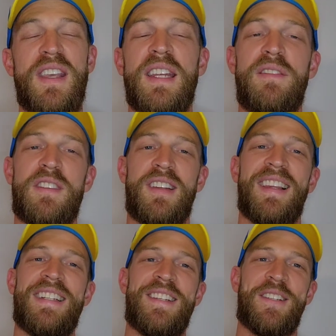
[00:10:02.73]
any of this
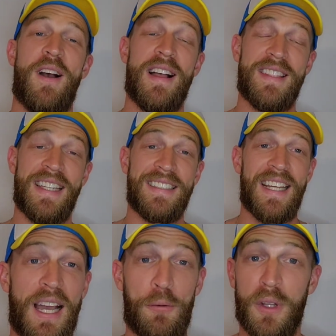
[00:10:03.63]
delicious content.
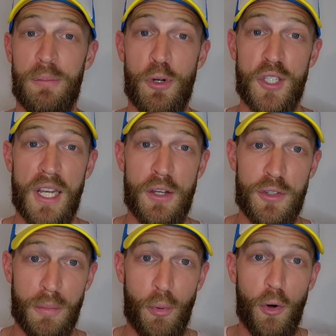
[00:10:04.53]
I really appreciate your
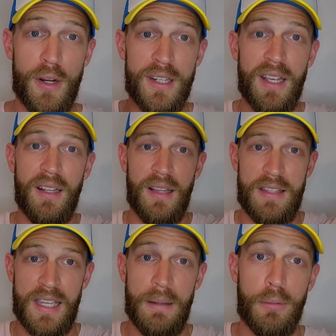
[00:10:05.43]
support.
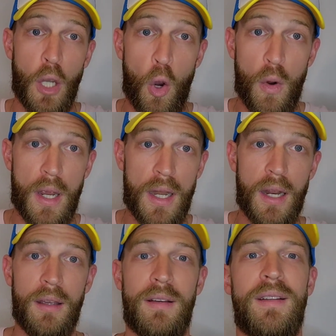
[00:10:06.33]
Let's keep going.
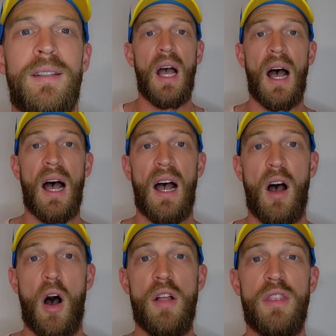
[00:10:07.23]

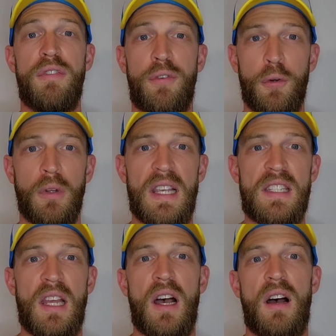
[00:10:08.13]
On the fruit
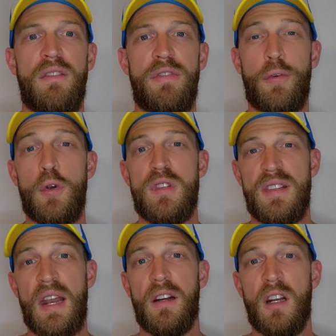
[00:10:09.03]
list of fruits
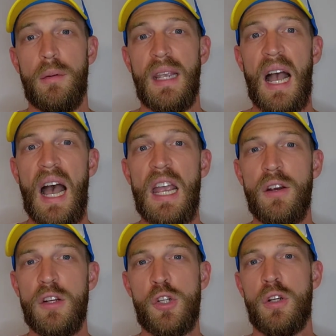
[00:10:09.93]
that are going to be higher
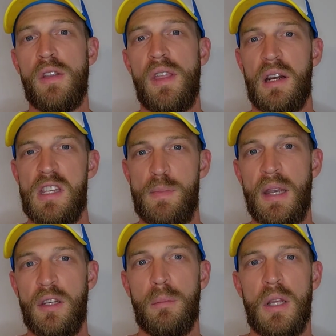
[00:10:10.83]
in sugar, that are going to
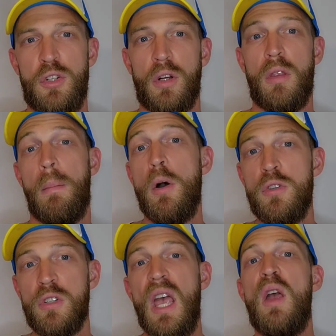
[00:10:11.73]
spike your blood sugar the
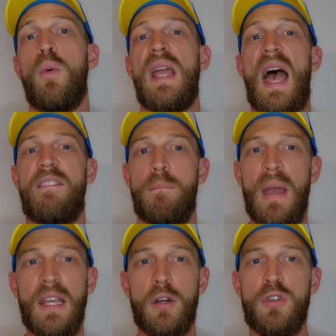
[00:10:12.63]
most, we have
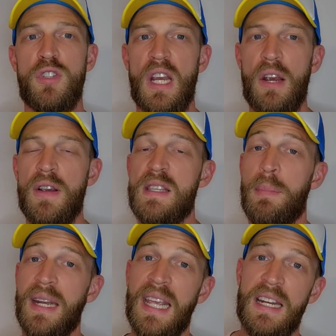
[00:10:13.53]
mangoes, cherries,
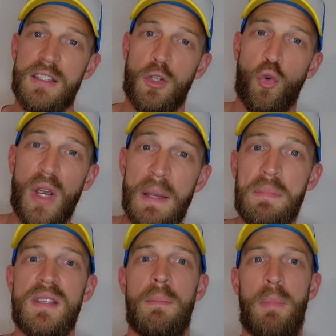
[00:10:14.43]
bananas,
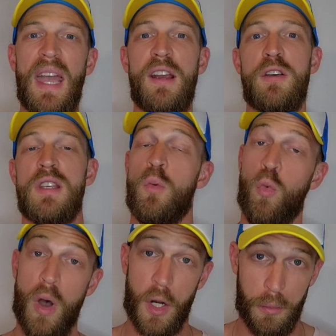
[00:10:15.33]
grapes, pears, and
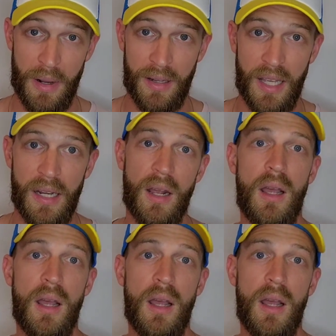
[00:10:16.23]
watermelon.